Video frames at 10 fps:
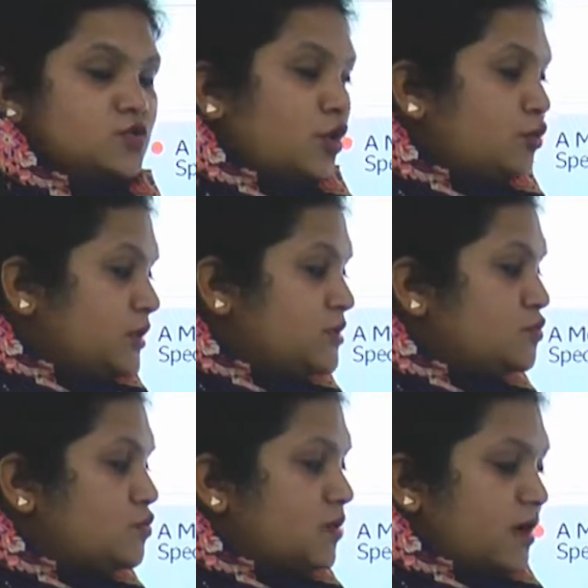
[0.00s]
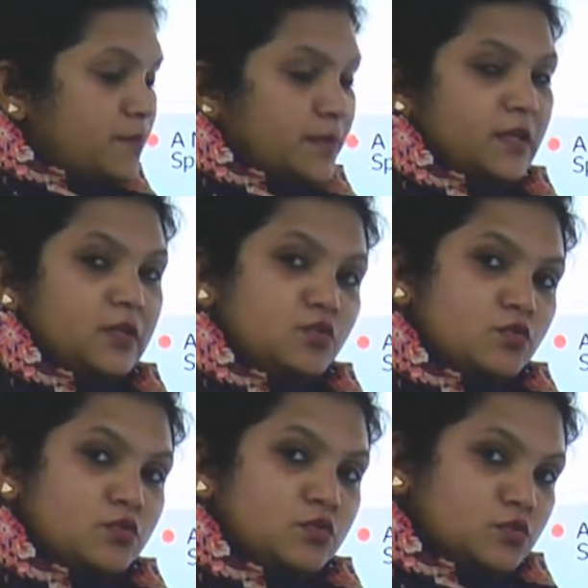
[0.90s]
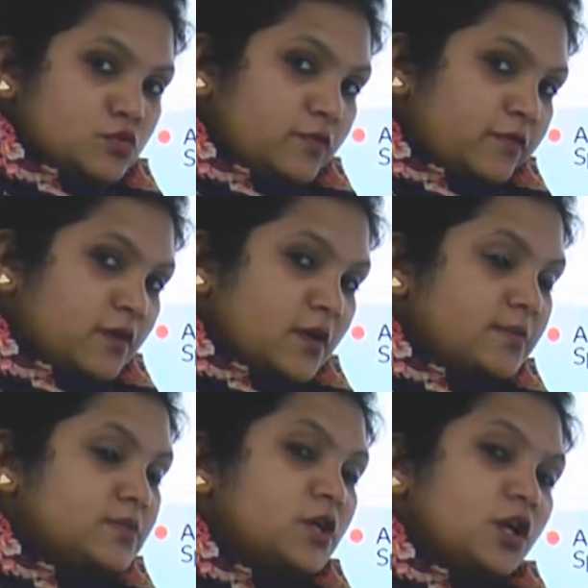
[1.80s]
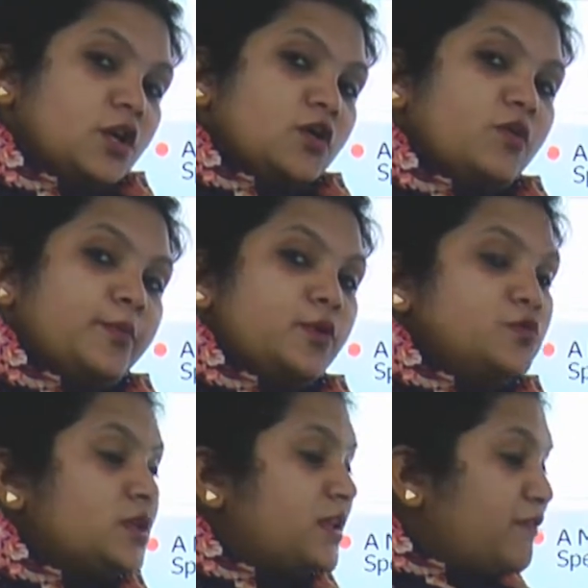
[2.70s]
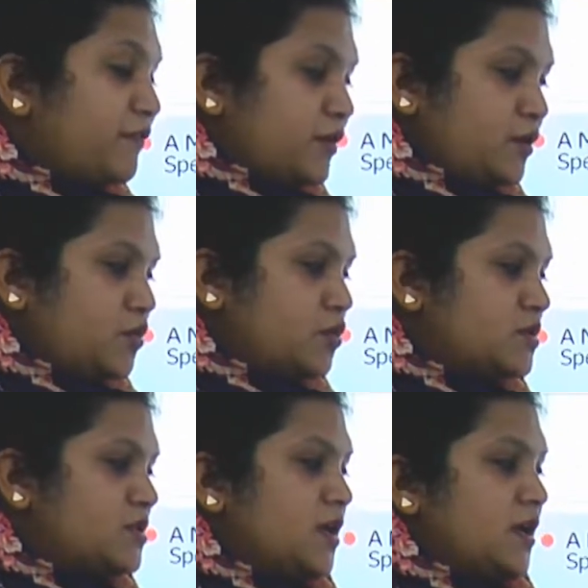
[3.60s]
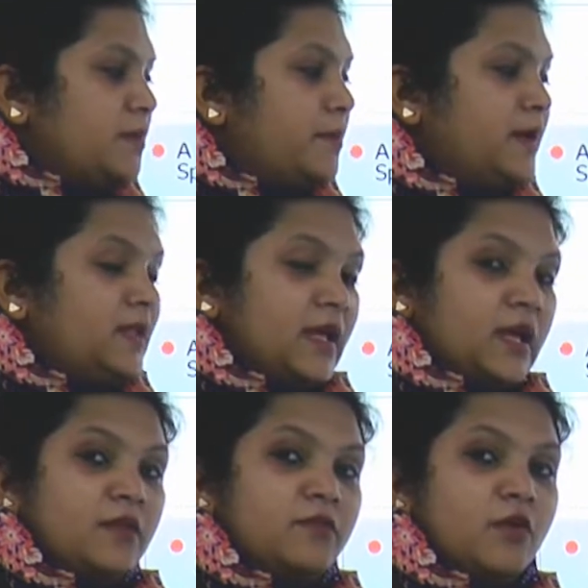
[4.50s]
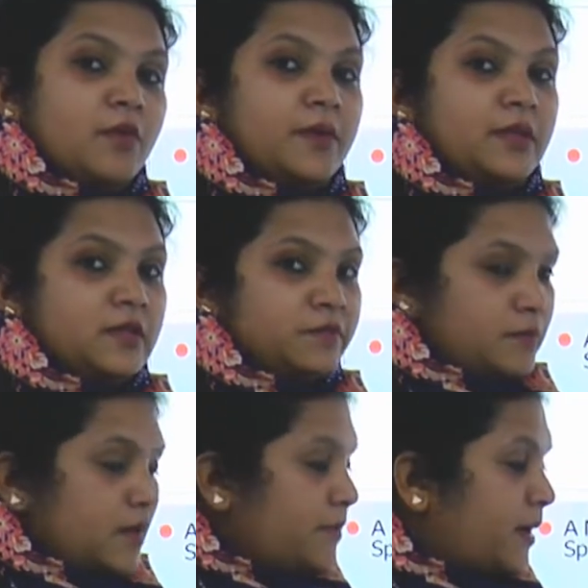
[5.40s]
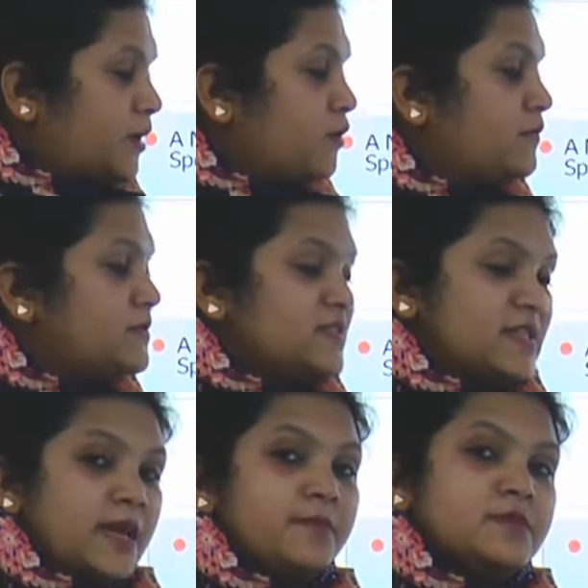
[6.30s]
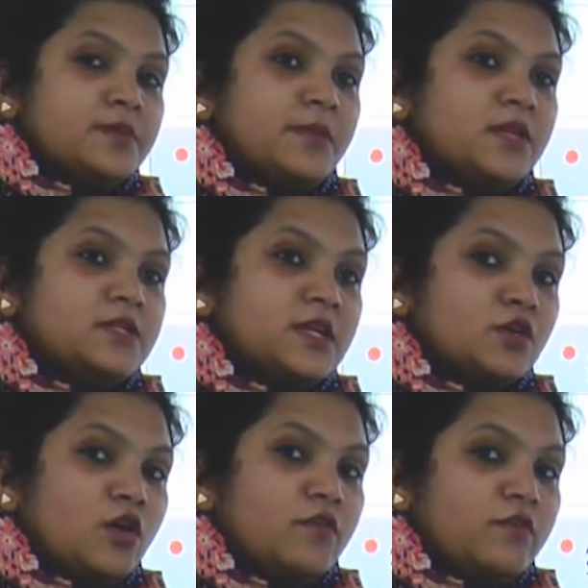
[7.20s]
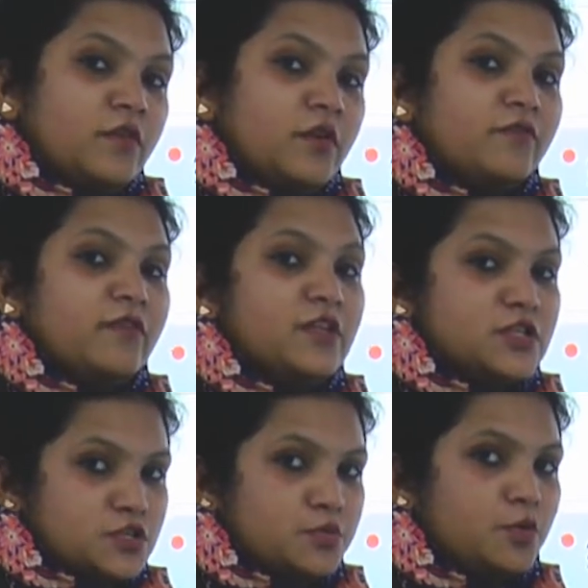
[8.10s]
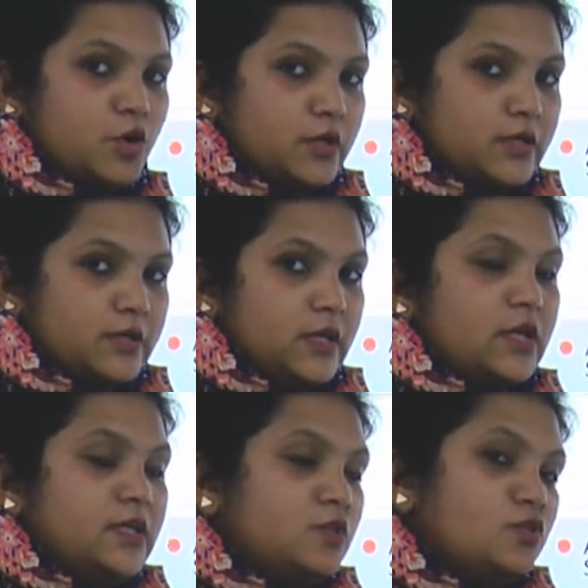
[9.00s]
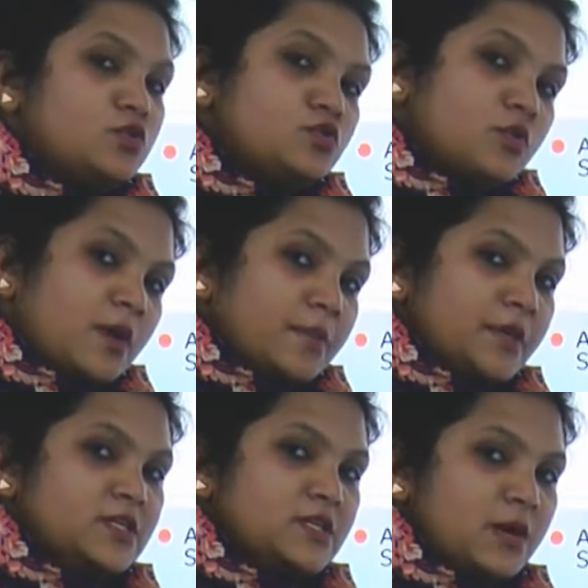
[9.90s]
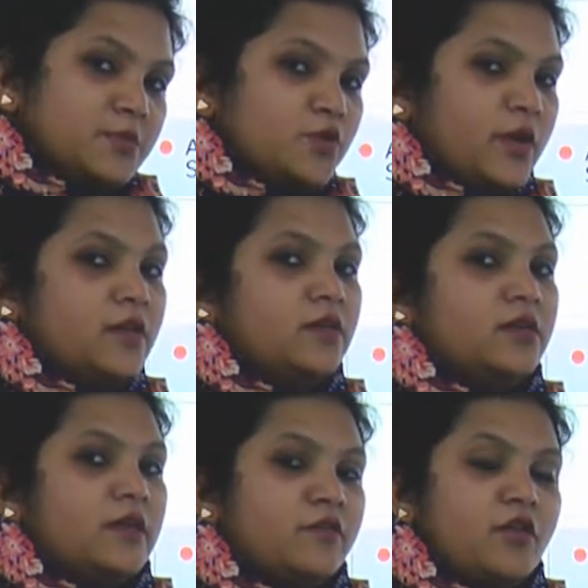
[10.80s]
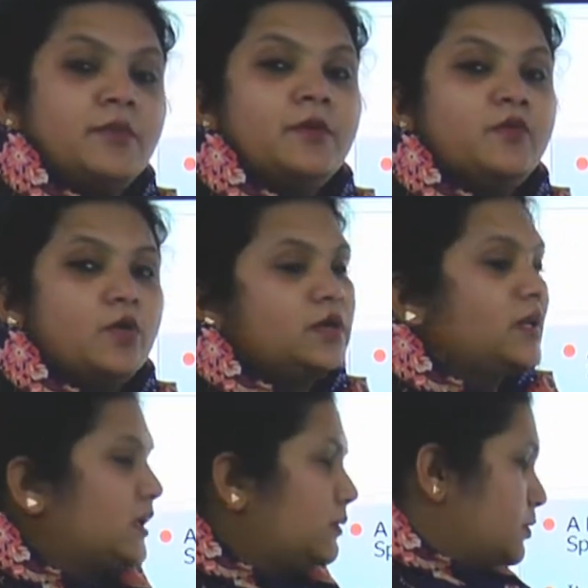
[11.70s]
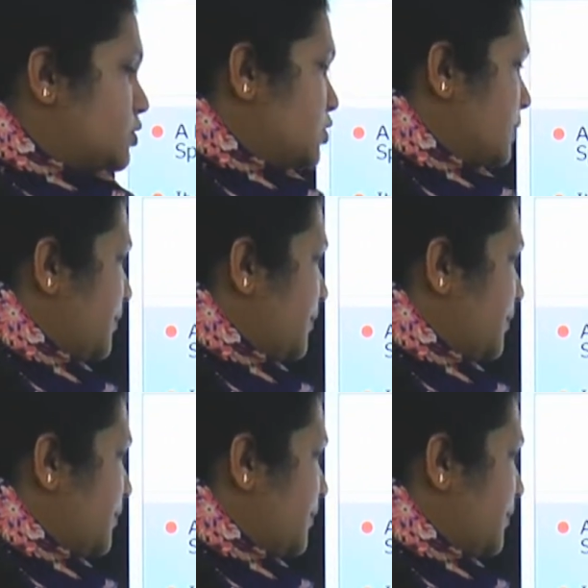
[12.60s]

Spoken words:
now these two companies, two firms who are producing different goods, but they are forming a part of similar set of finished product. Those two companies come together, they form a vertical merger.